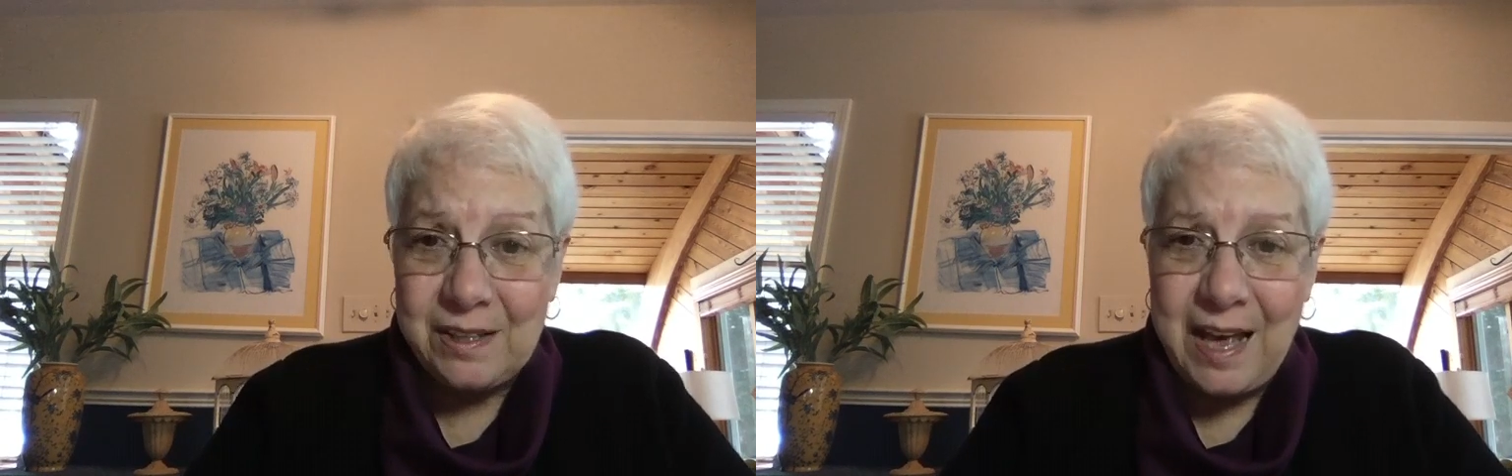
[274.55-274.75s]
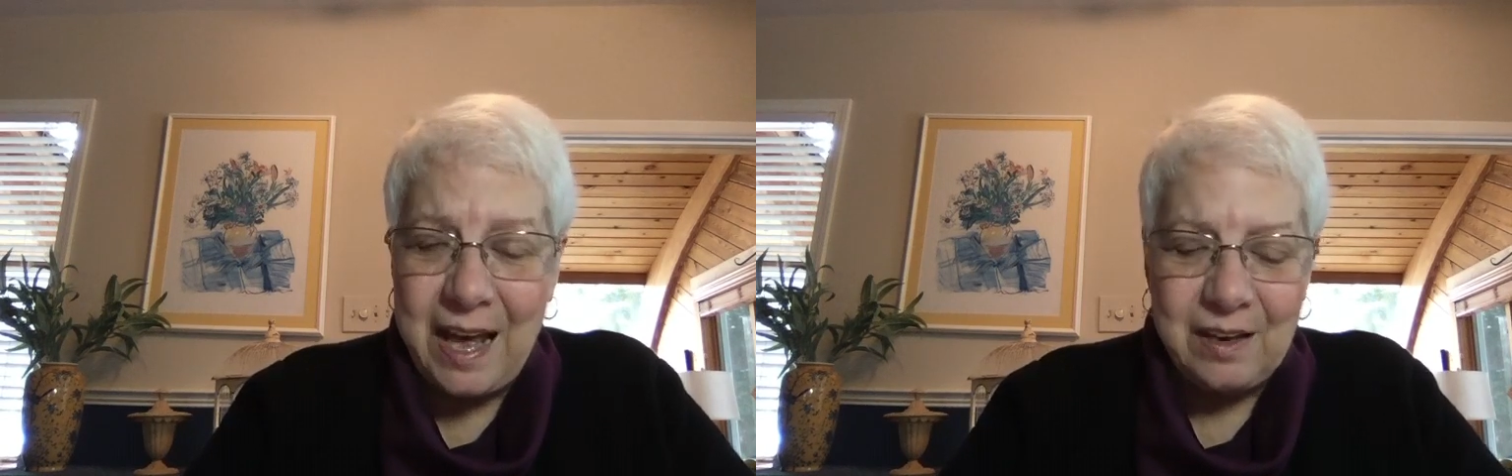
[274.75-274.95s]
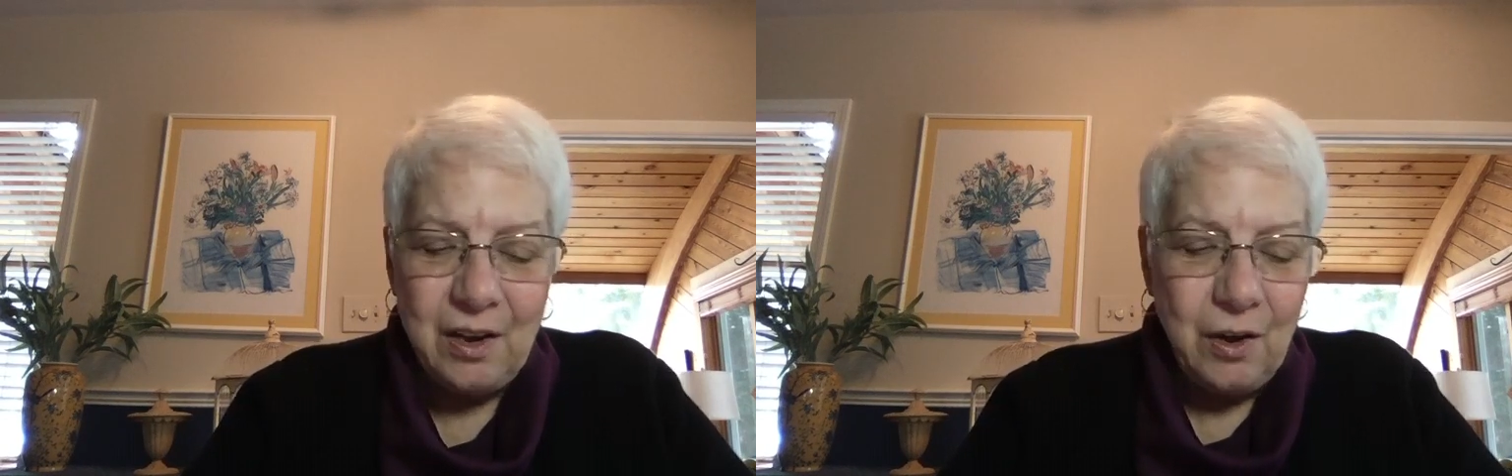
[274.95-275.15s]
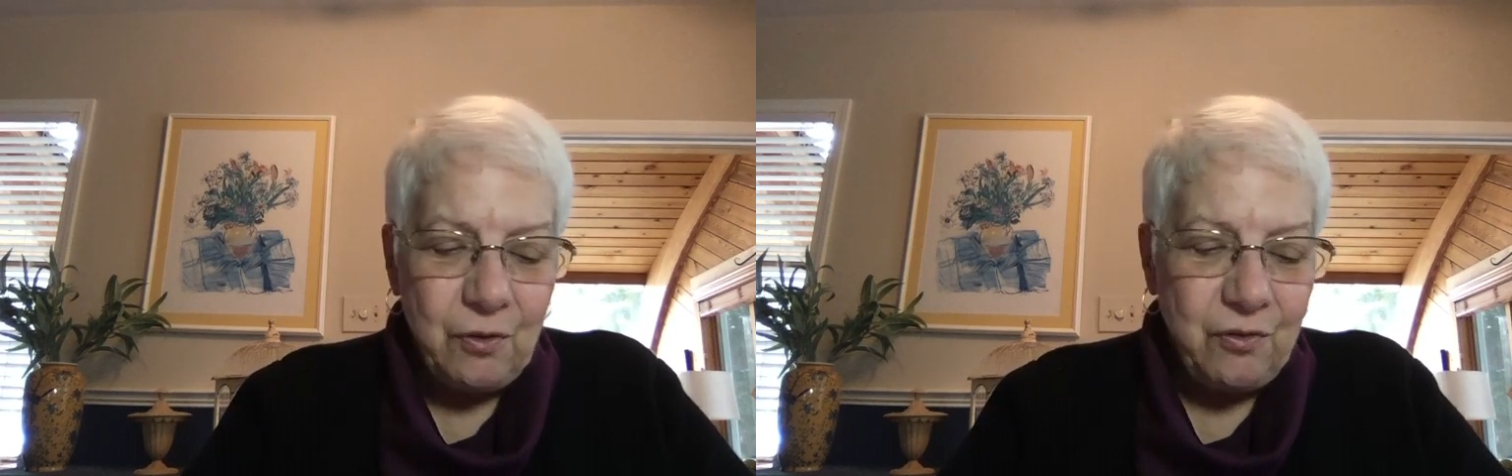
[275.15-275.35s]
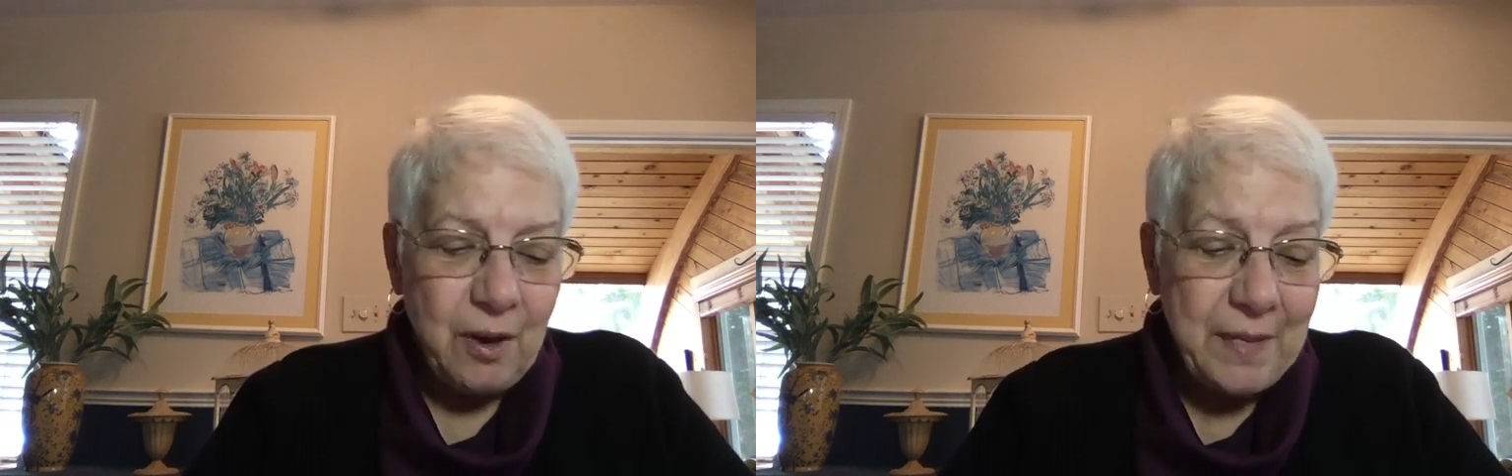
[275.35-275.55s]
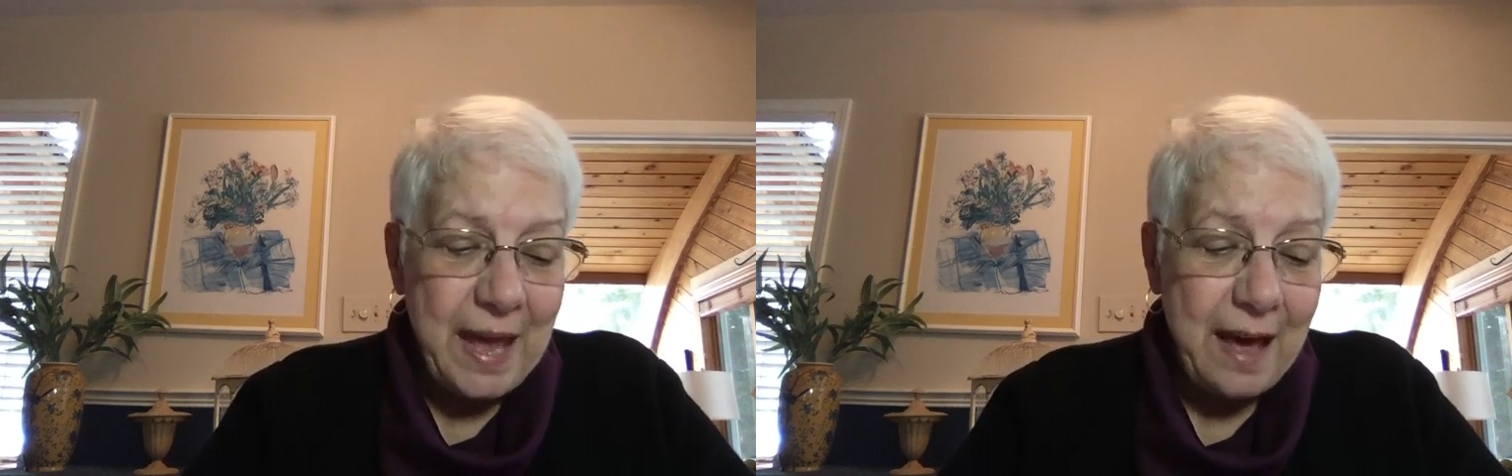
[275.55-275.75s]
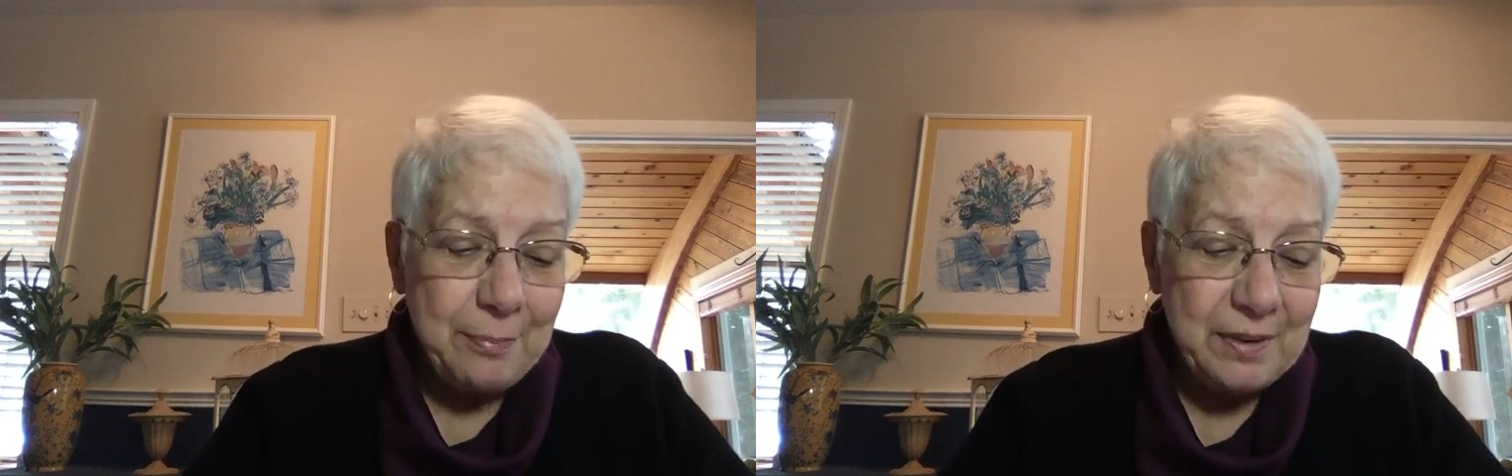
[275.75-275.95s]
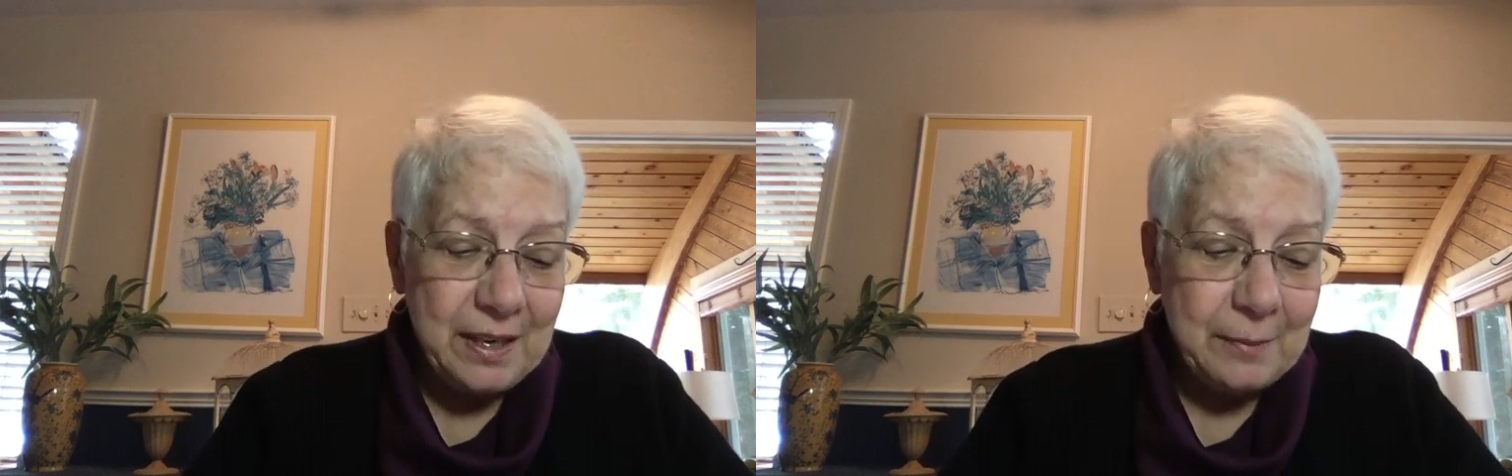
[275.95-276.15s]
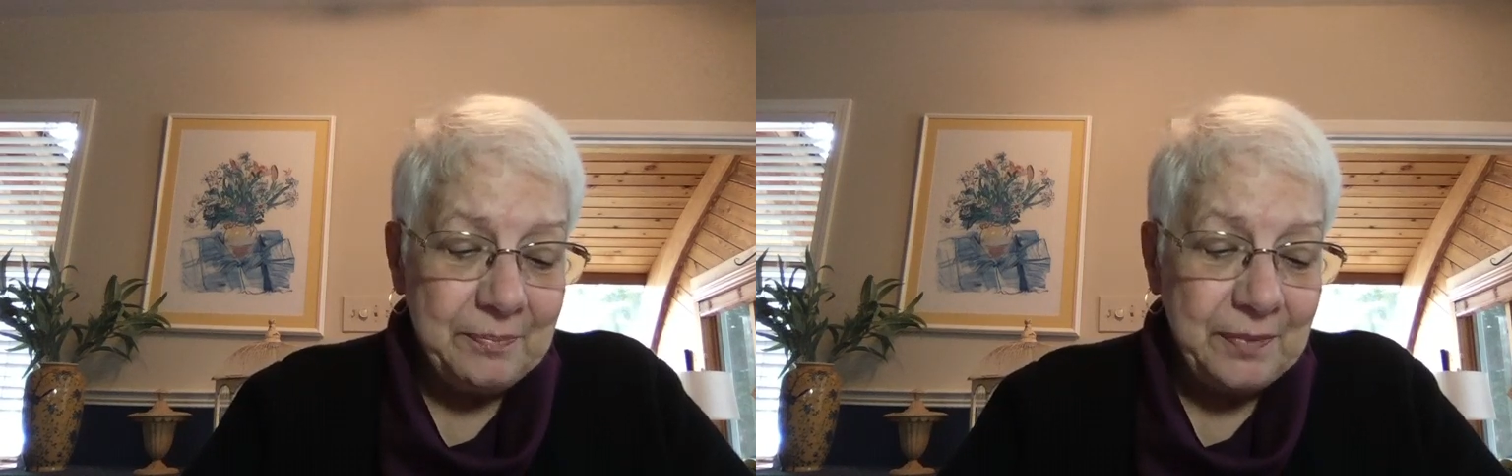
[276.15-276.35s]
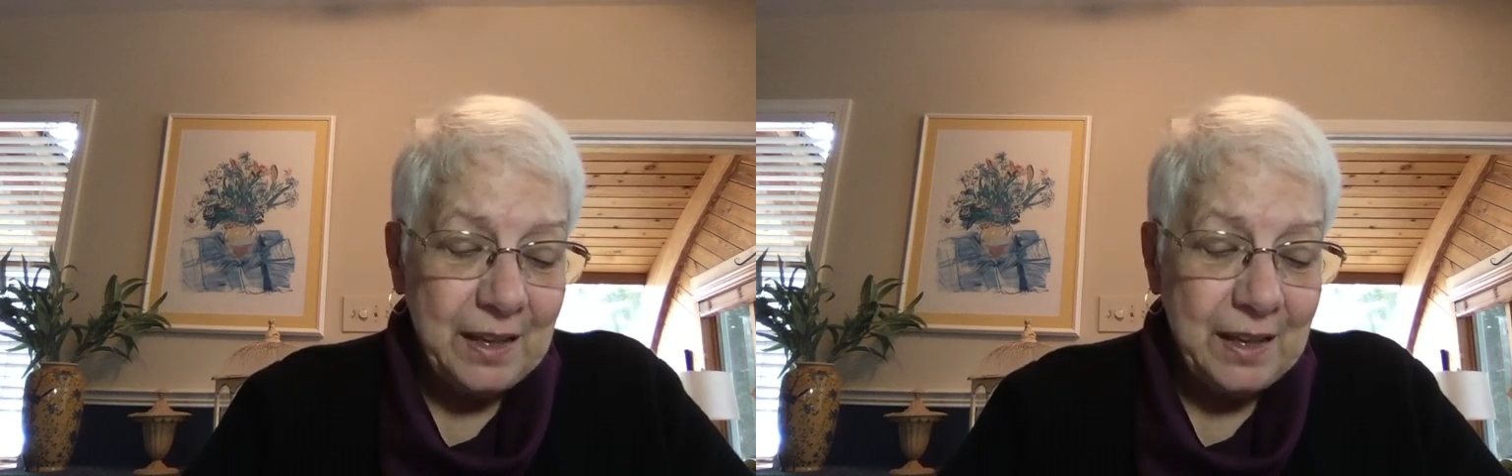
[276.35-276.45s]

that from happening.